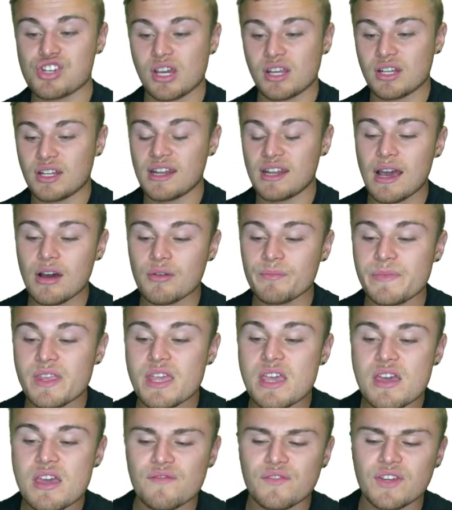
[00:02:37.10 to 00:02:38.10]
checking it out.
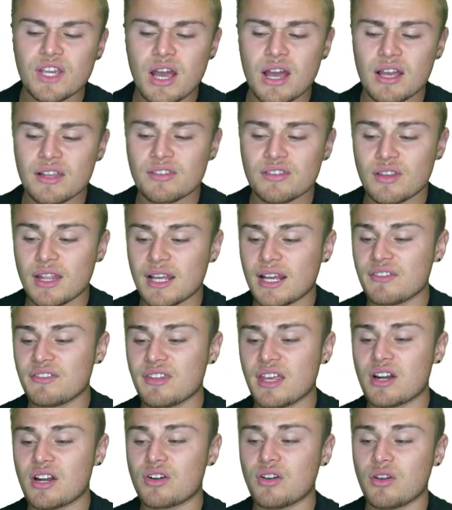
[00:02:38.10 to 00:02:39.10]
If you guys, like I
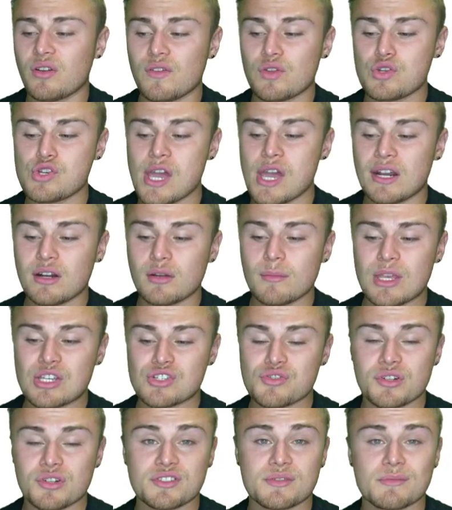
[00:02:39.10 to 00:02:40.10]
said, are new to the channel,
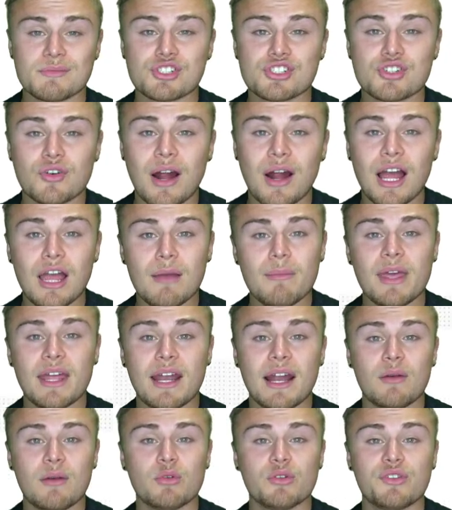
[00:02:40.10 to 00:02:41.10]
make sure to subscribe,
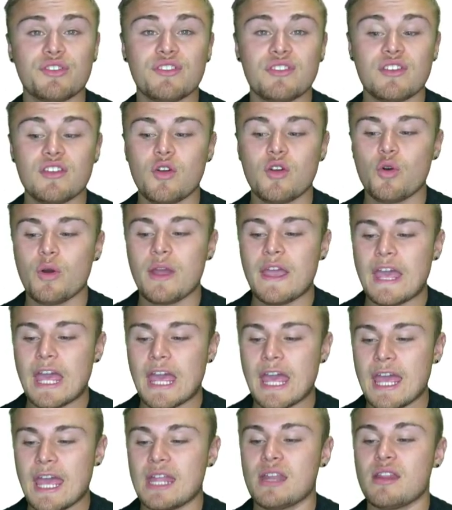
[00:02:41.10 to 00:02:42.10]
and I will see you
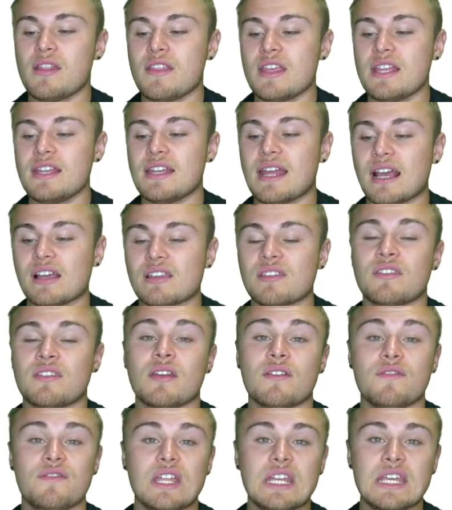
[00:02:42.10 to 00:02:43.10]
in the
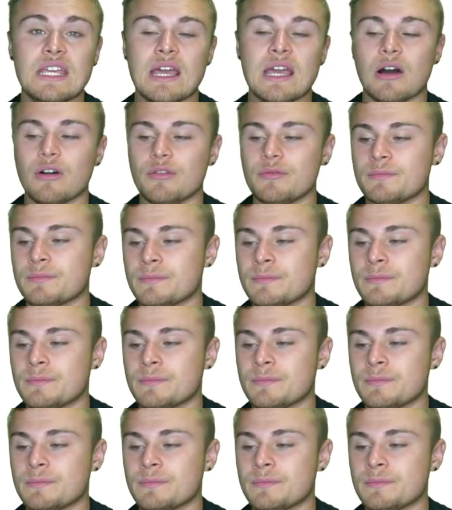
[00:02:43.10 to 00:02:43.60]
next video.